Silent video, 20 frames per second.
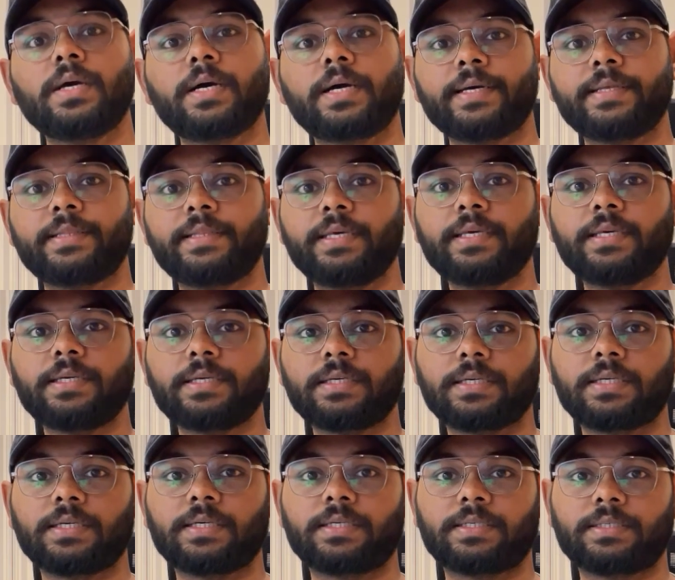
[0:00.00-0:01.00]
I think
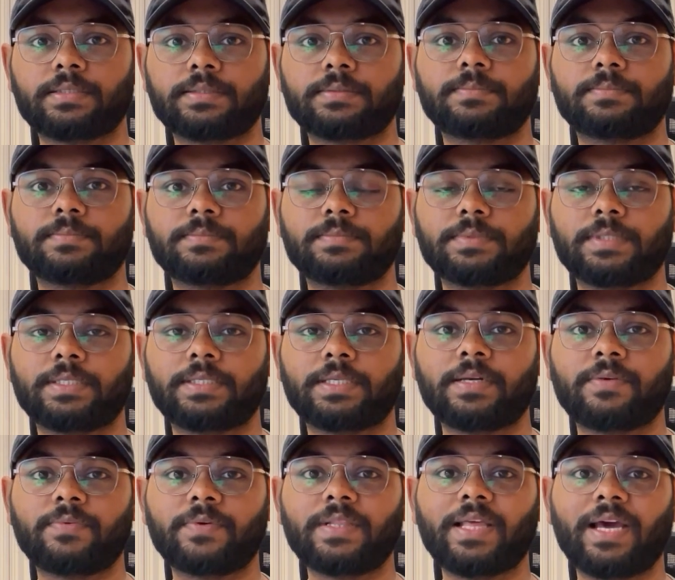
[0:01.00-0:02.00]

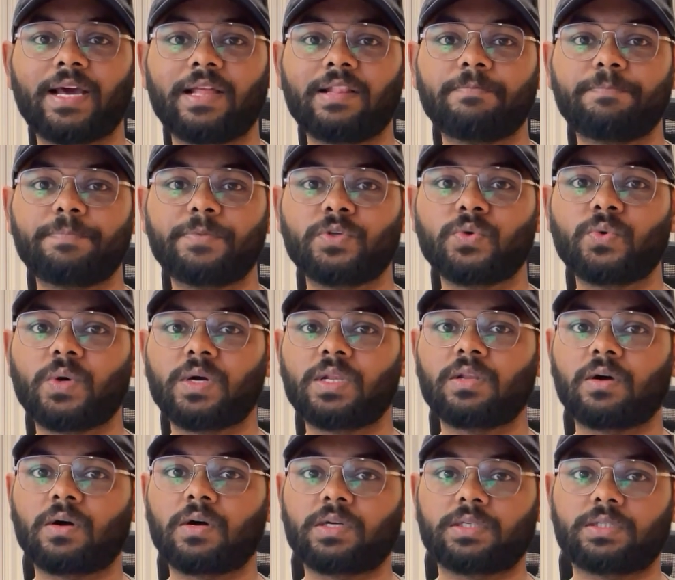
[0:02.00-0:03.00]
it will help you a
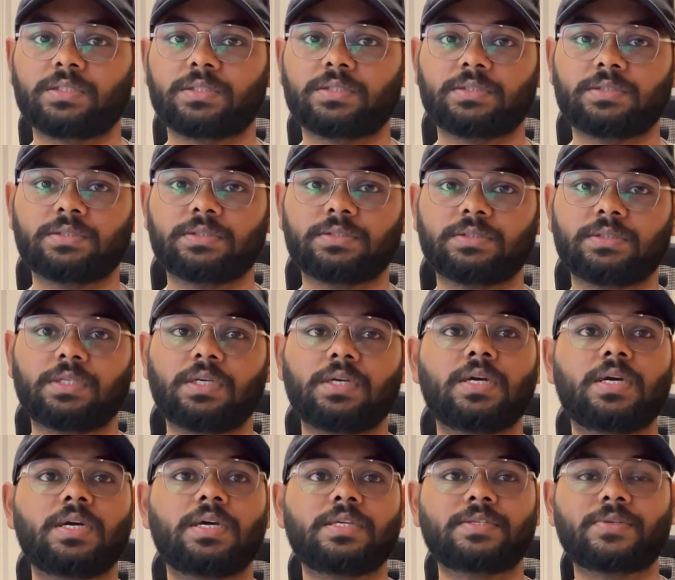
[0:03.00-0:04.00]
lot.
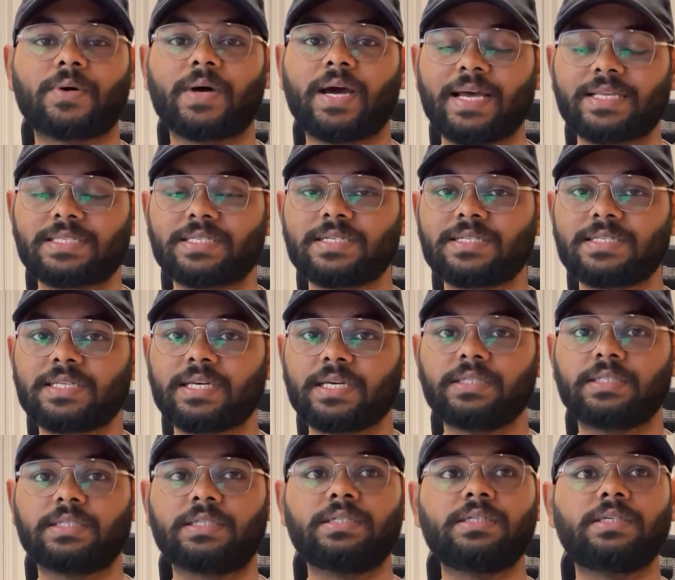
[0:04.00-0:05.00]
So as a
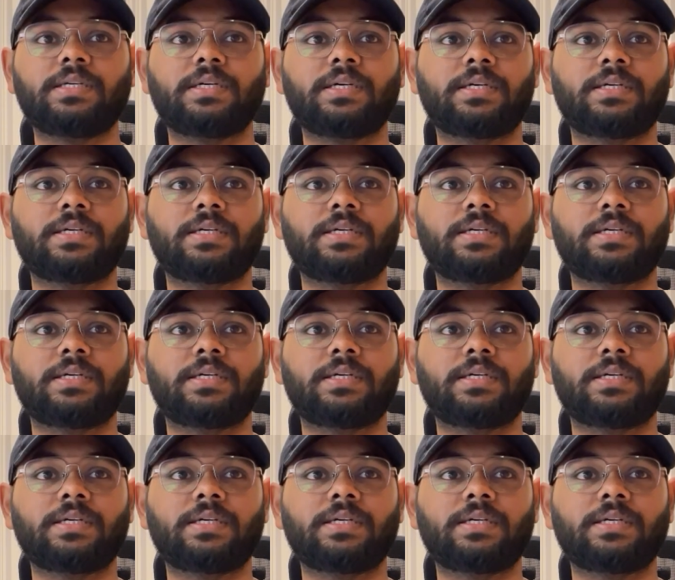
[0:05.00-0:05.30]
designer,